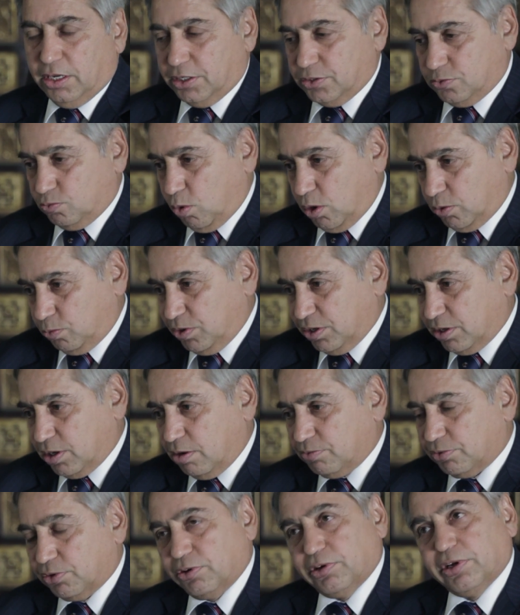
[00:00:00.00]
is what we
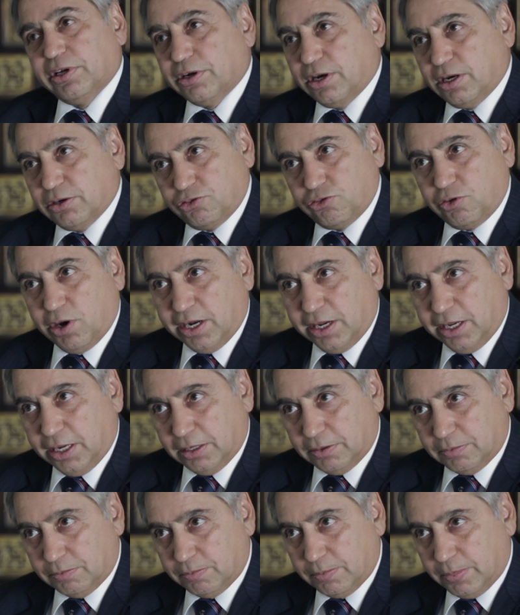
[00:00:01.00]
cover in our
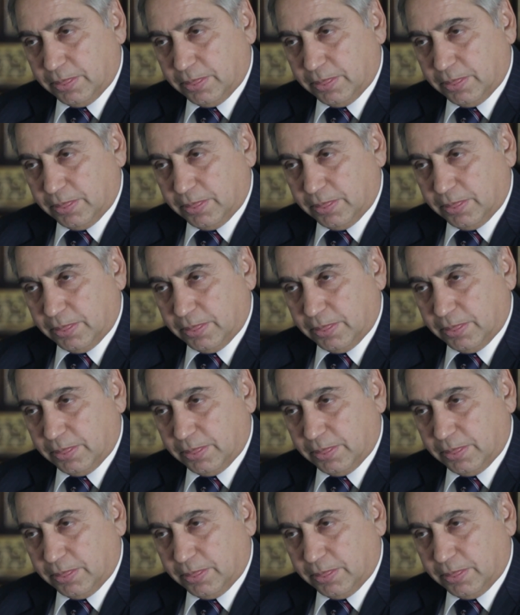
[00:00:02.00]
training.